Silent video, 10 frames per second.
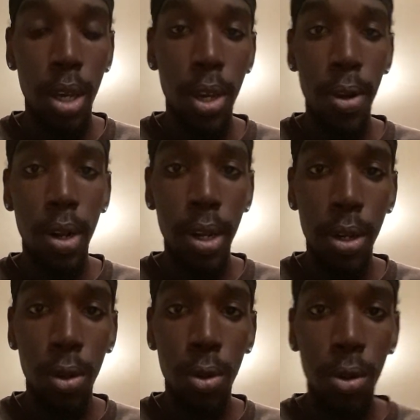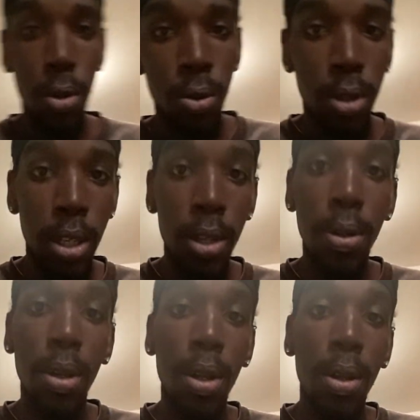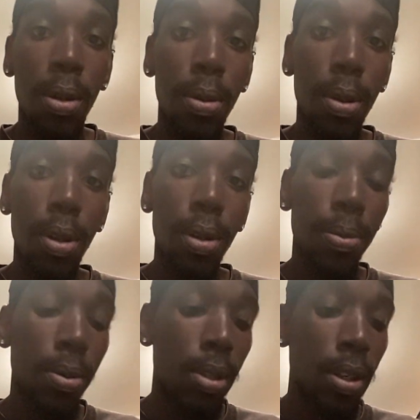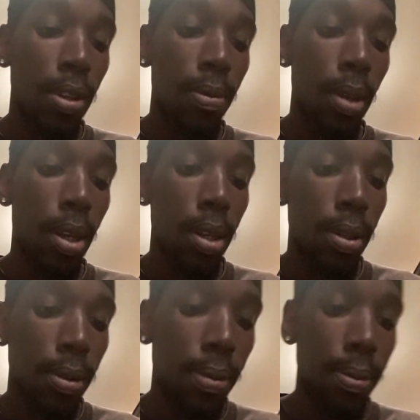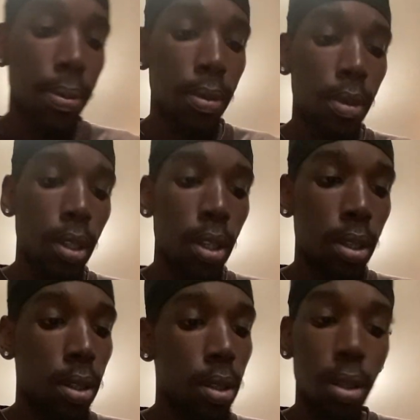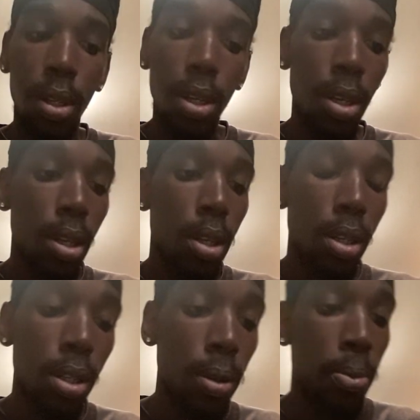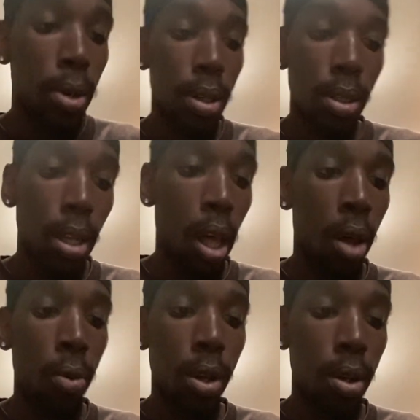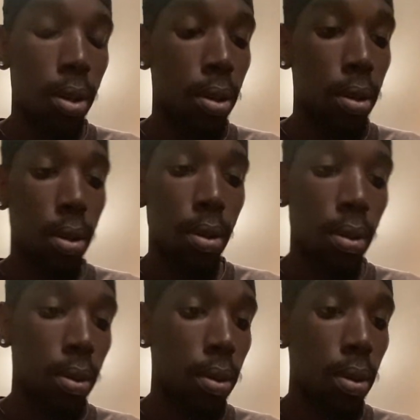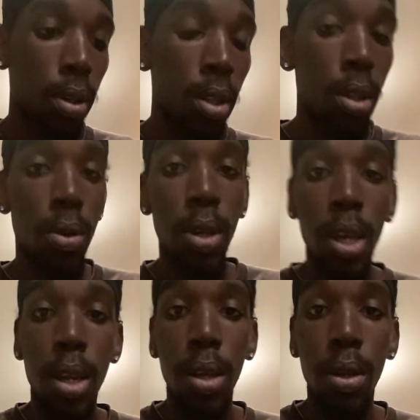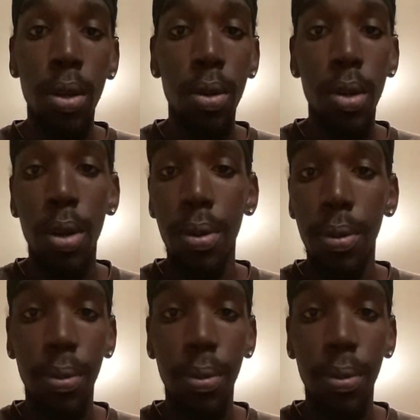and let those who see, perceive, man. Because it's a point in time where either you get it or you don't.